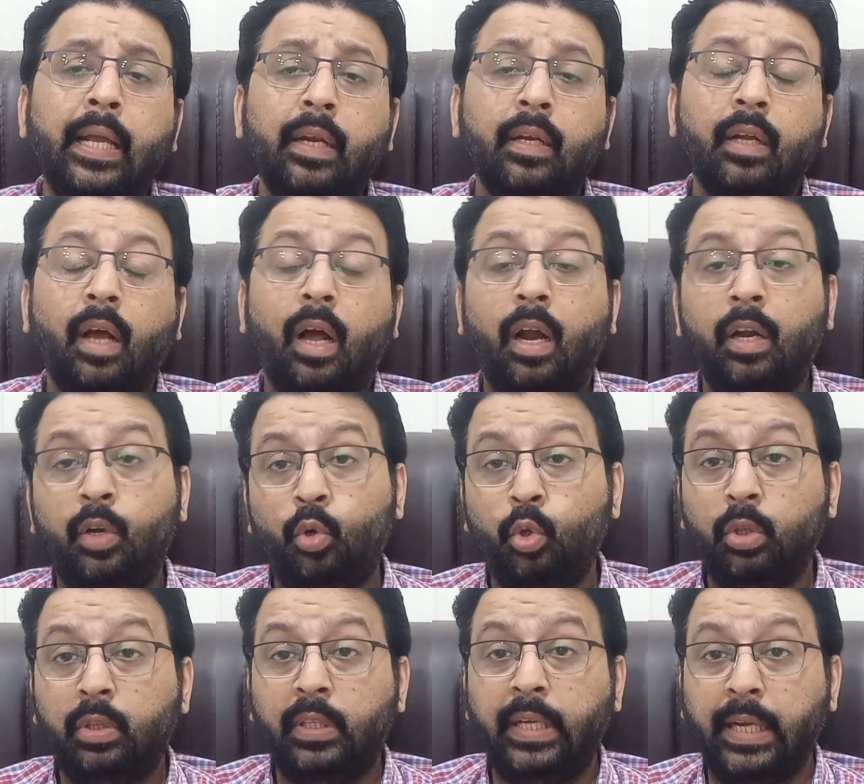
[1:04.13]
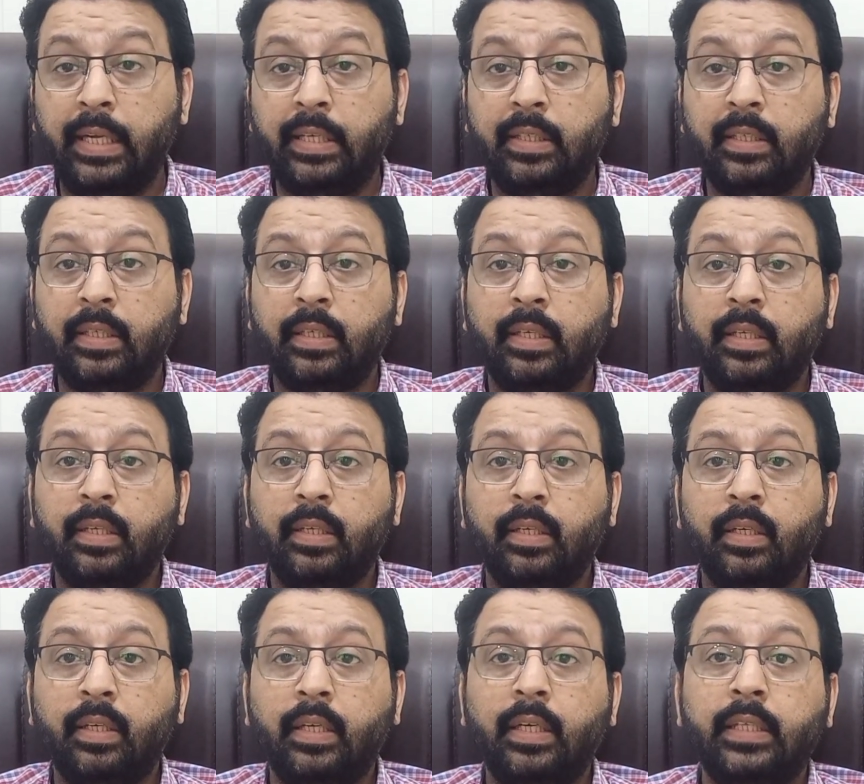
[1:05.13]
pain or toothache
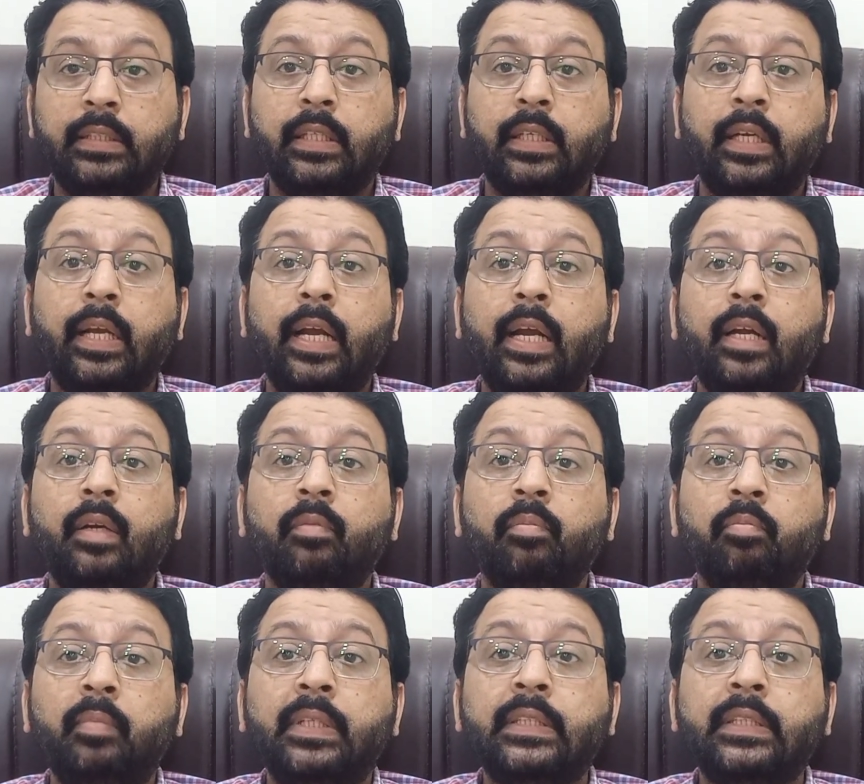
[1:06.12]
is a great